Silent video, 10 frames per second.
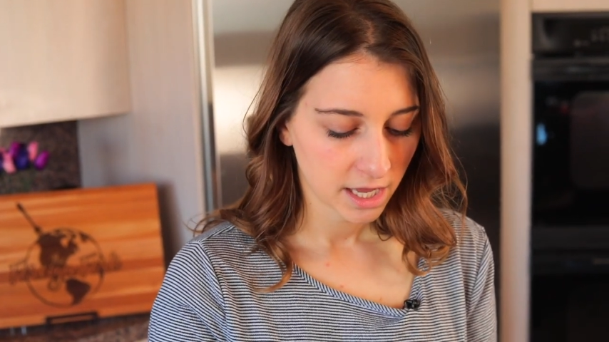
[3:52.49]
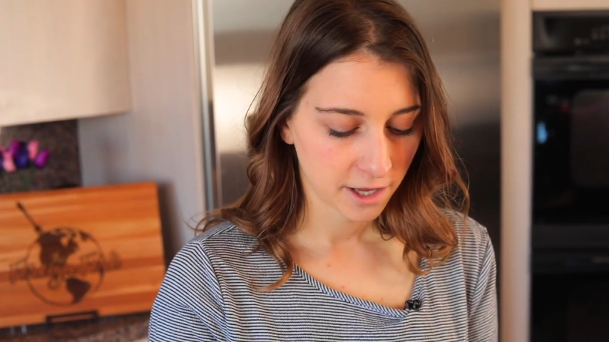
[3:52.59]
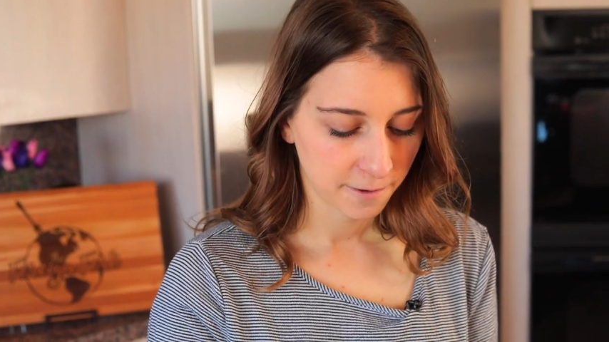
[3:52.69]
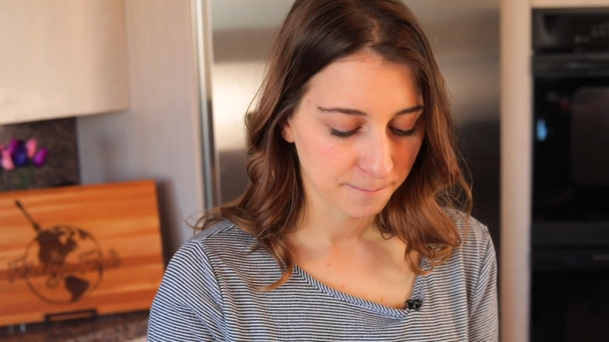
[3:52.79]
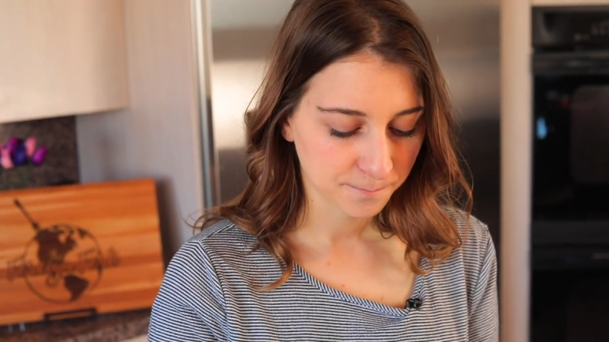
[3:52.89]

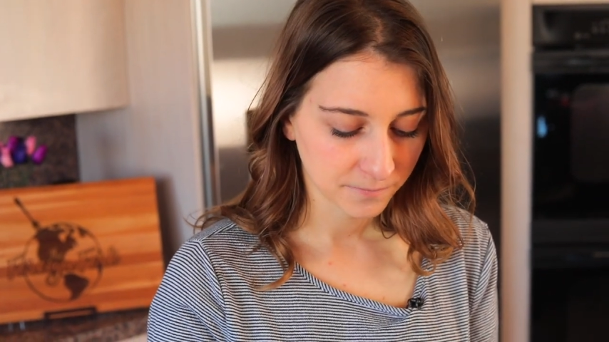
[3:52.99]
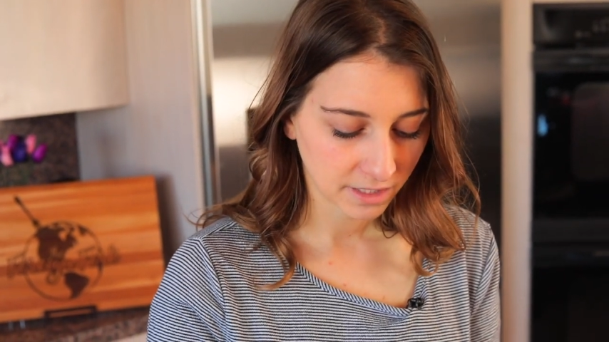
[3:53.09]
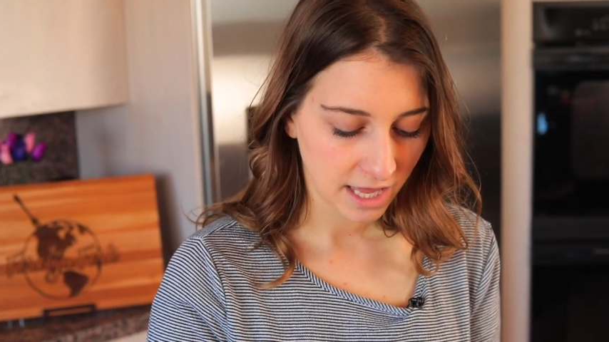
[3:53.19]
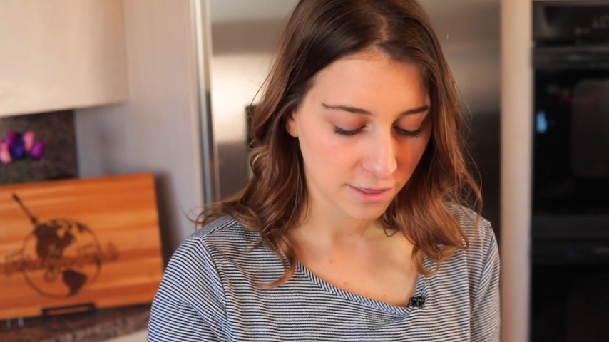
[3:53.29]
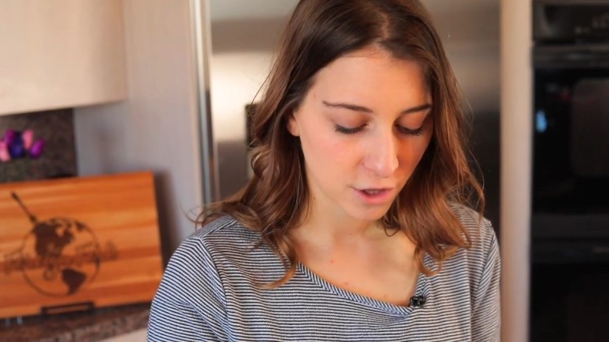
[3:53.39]
Um,
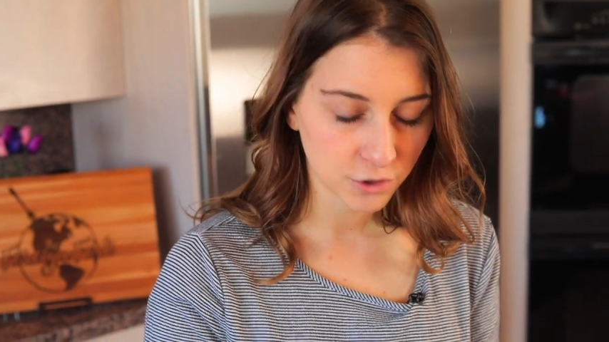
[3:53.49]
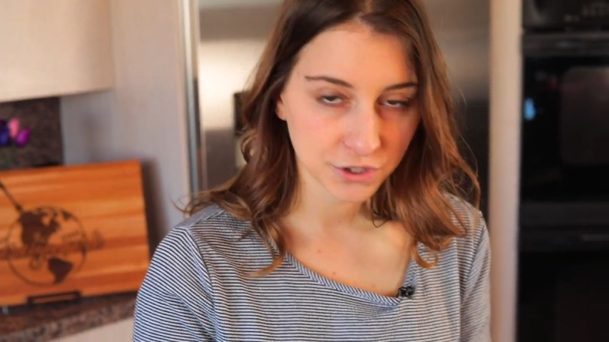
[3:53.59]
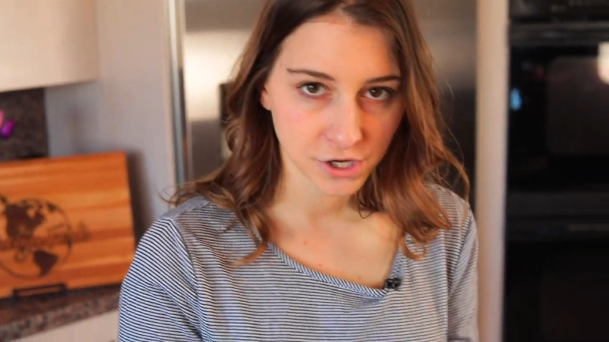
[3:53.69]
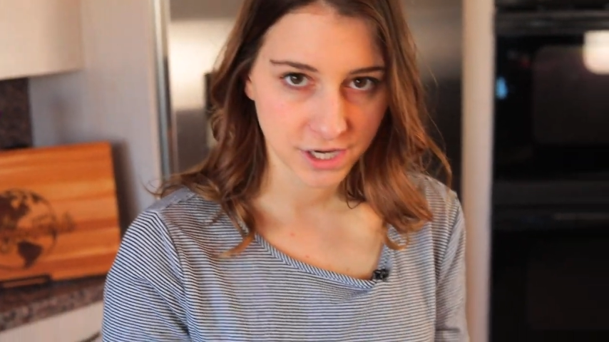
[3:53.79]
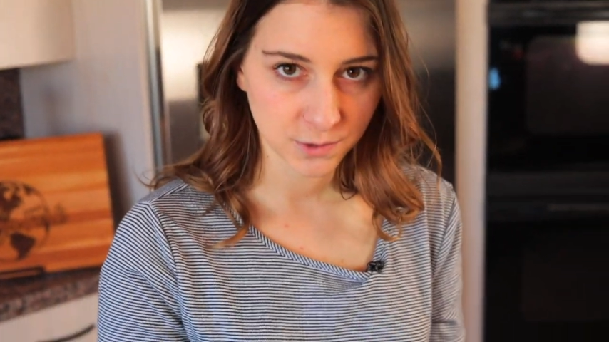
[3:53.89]
and
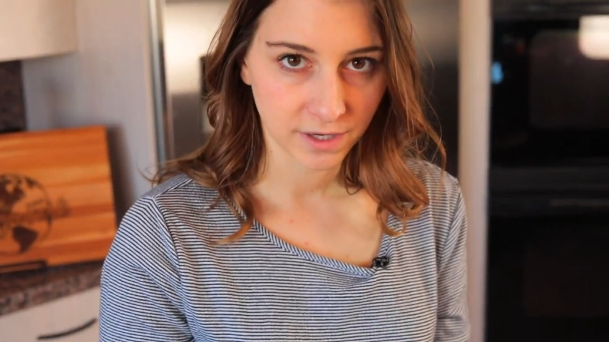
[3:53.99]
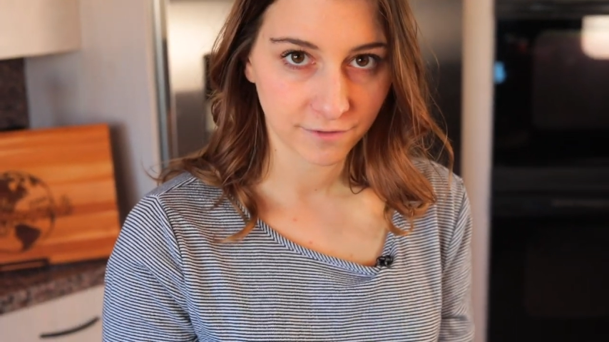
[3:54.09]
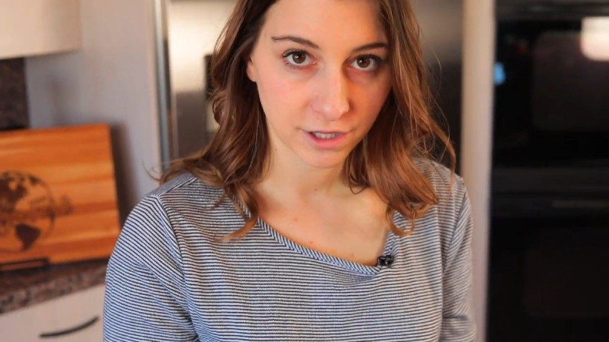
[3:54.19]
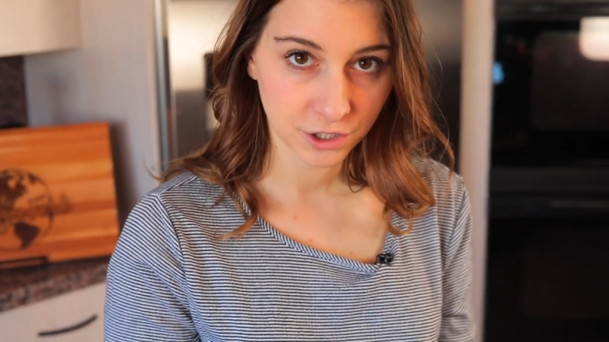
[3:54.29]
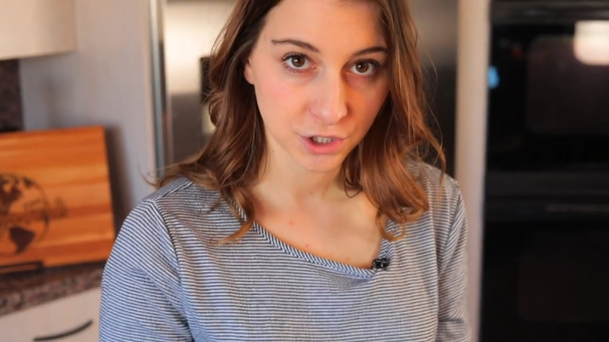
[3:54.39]
those cookies, whenever they're